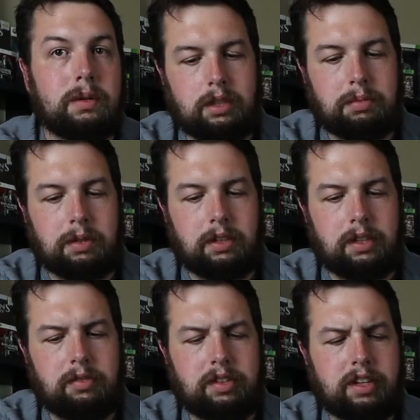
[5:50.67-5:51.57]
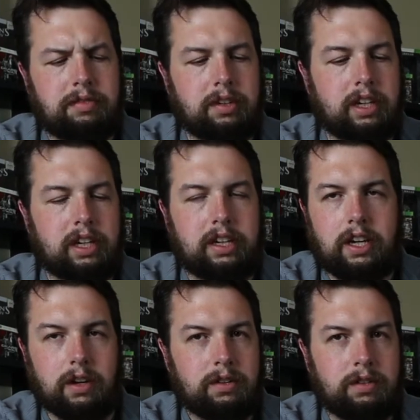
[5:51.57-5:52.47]
I'll probably use that for like a
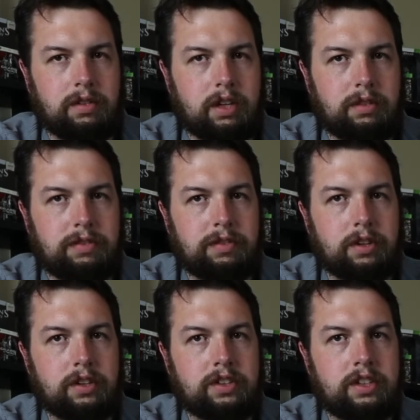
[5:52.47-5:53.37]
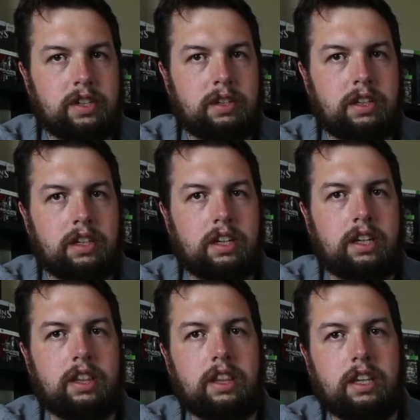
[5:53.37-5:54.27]
day or two though first,
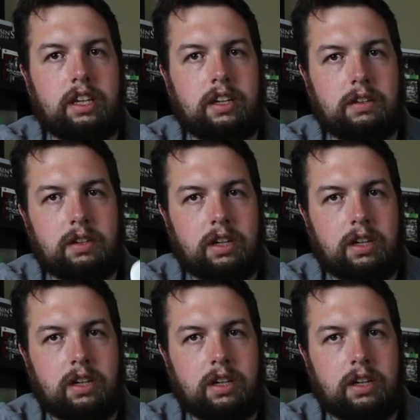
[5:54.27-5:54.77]
and then